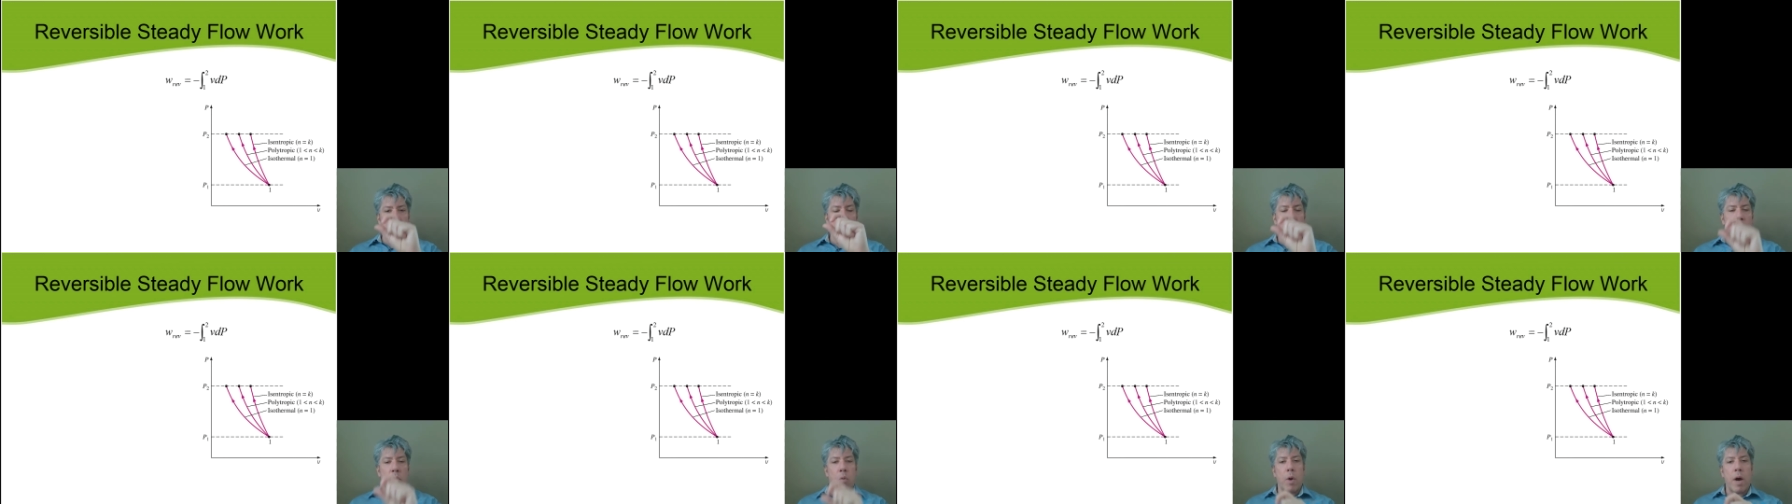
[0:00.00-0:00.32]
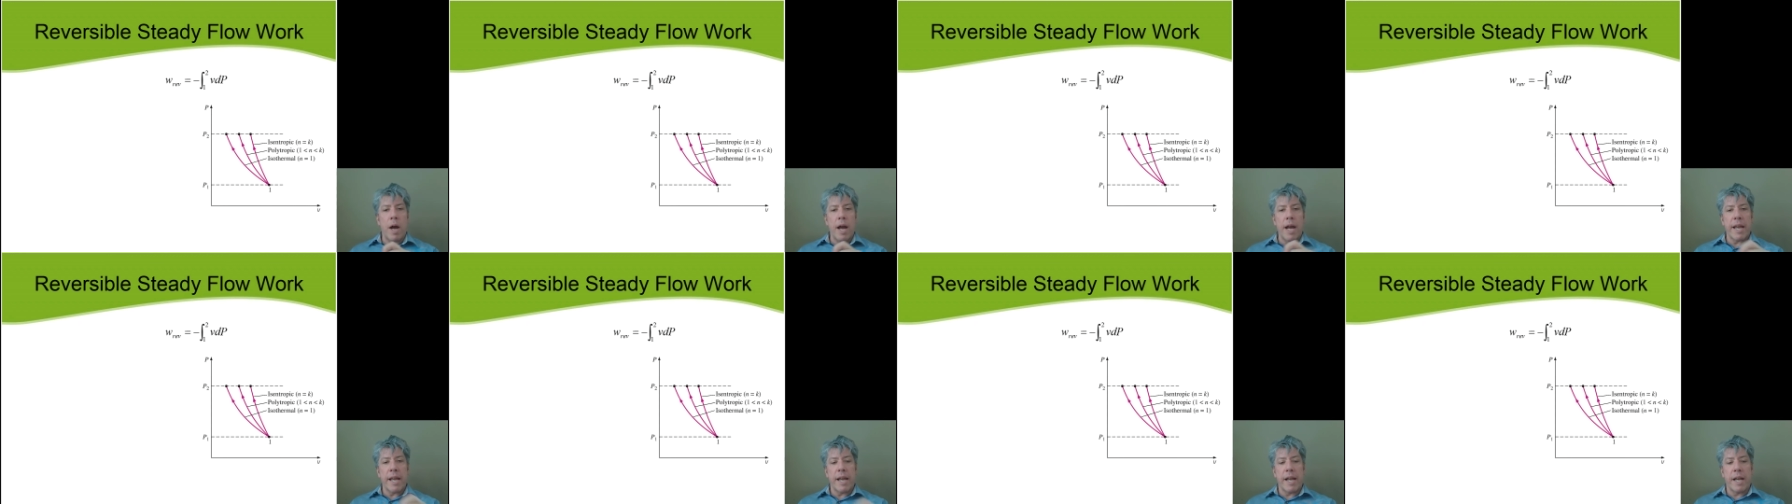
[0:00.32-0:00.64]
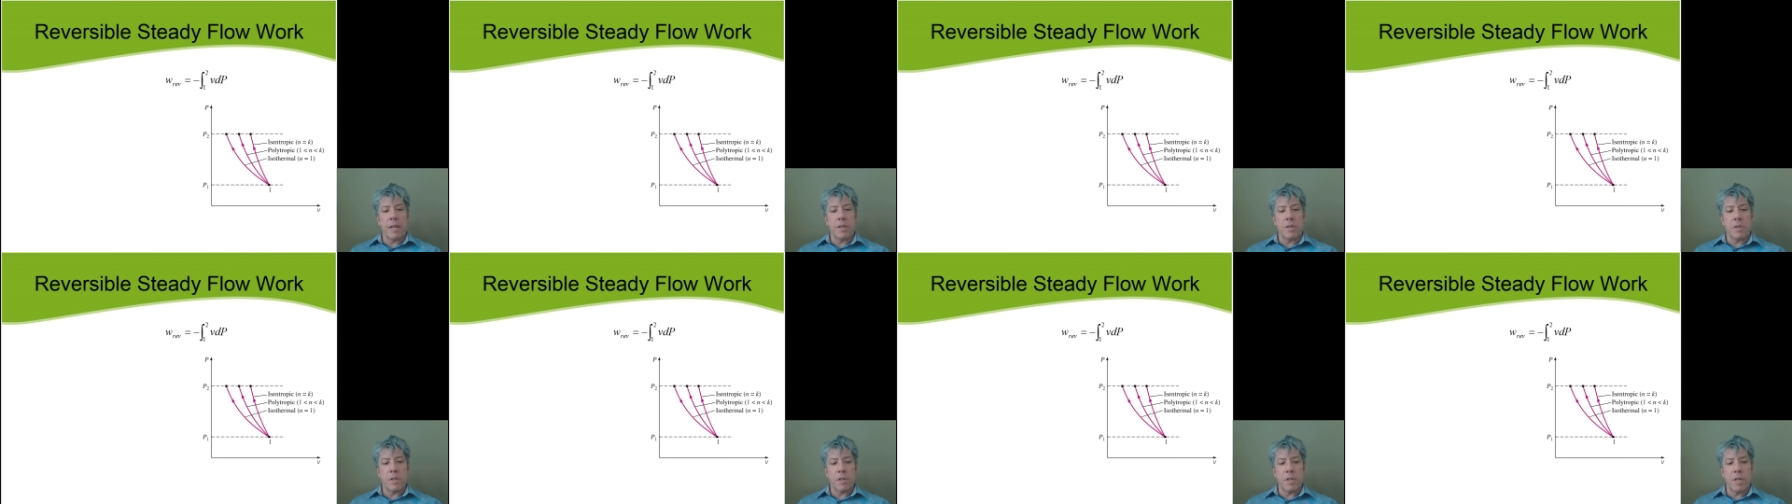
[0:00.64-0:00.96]
on the
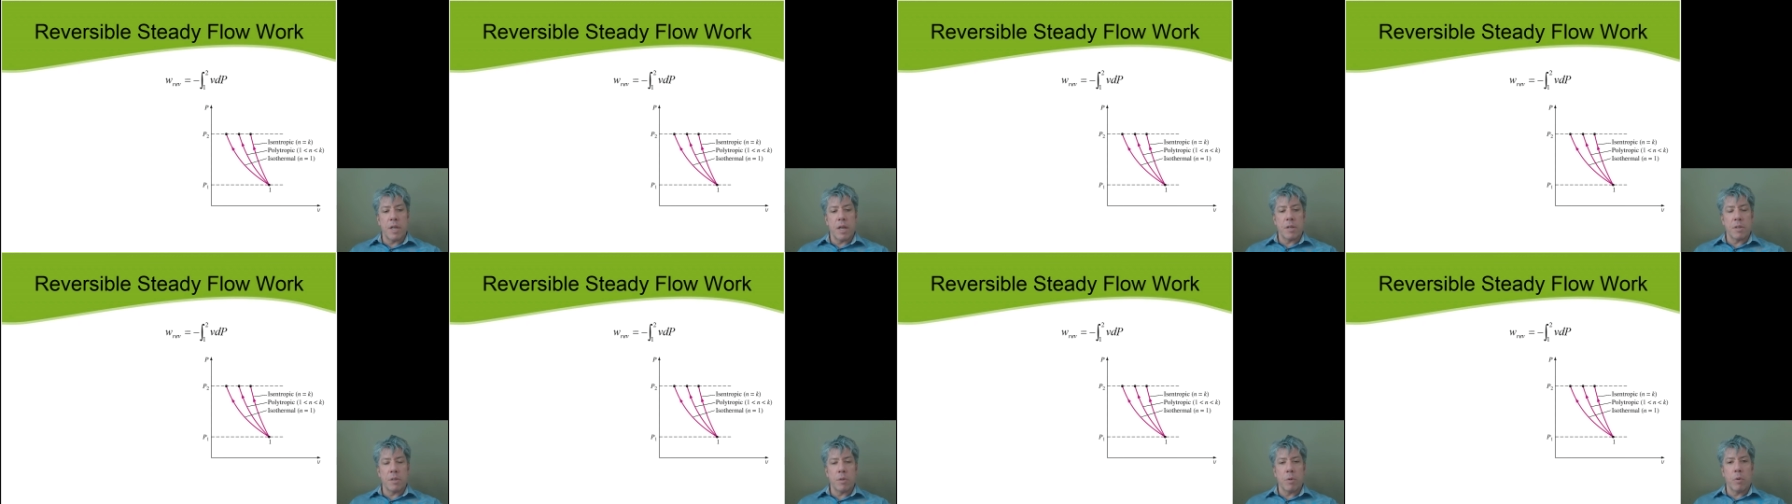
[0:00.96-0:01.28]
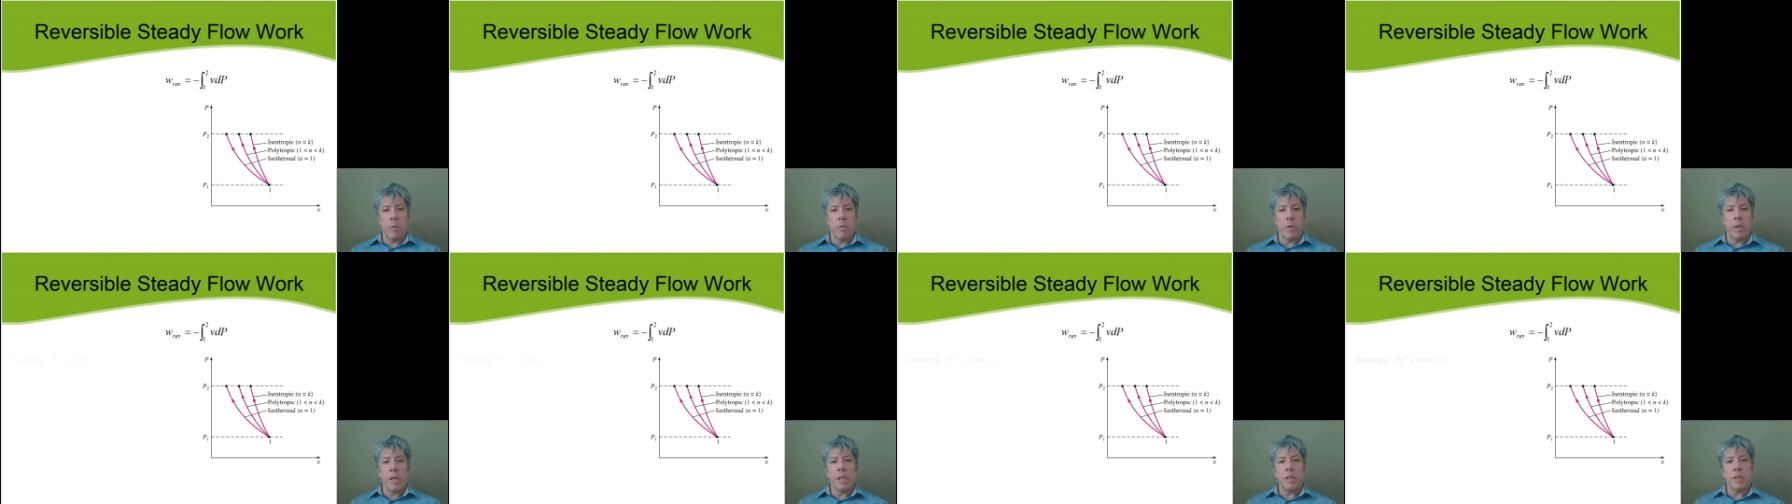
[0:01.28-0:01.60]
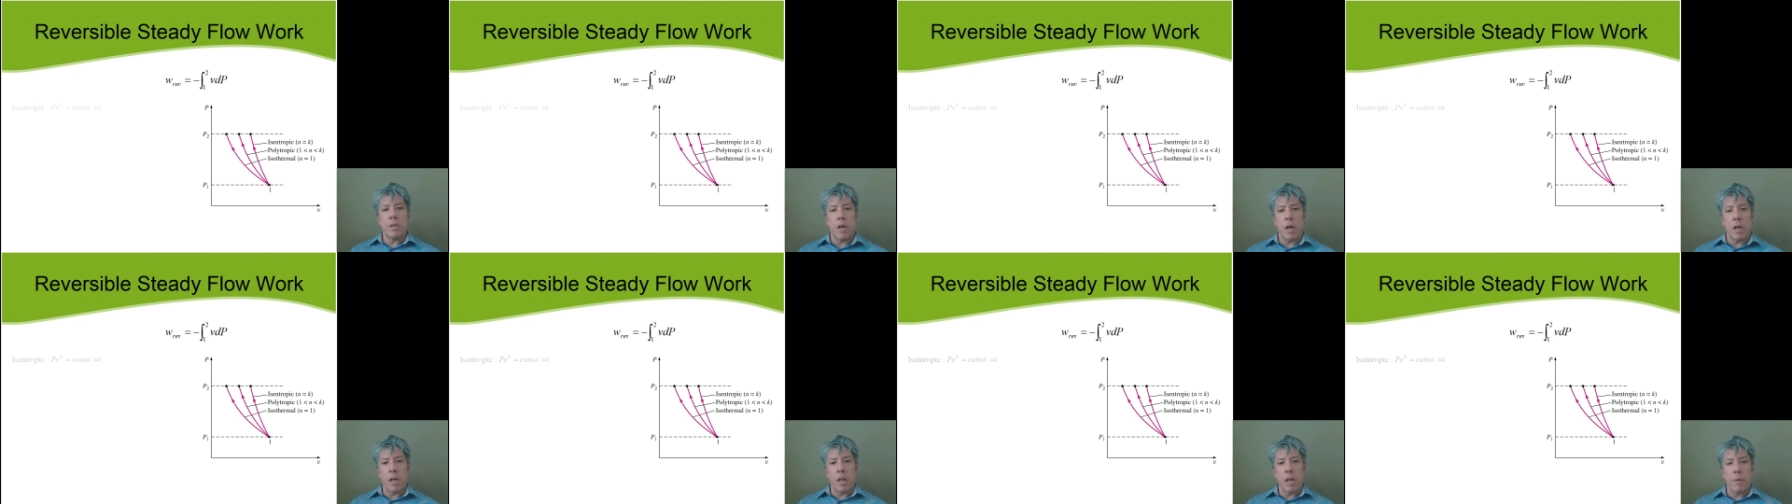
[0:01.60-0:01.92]
y-axis now, so we're really
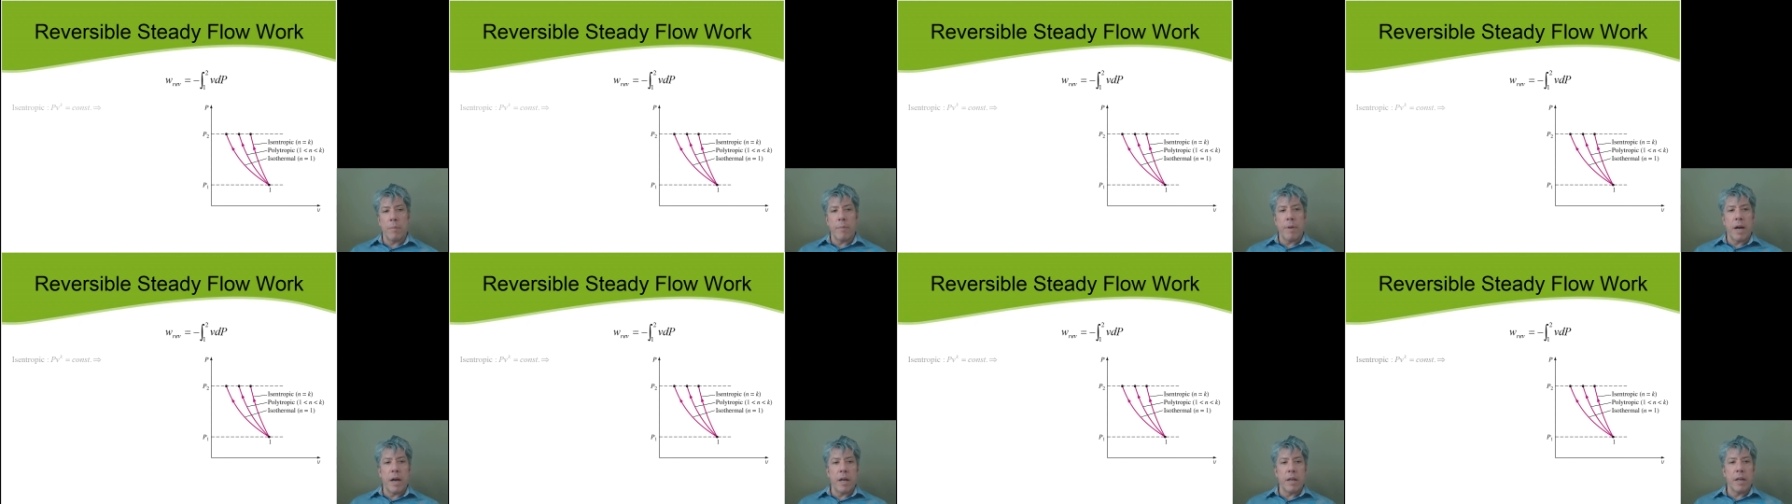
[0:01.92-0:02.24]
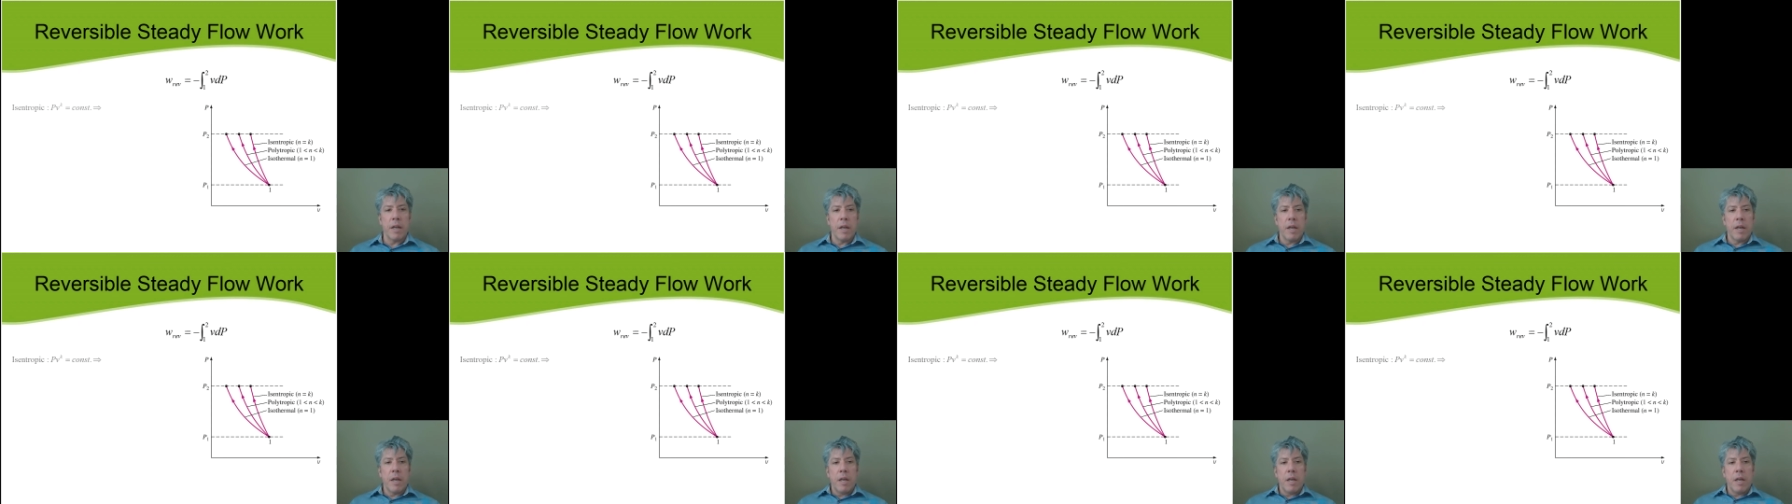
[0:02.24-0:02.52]
talking about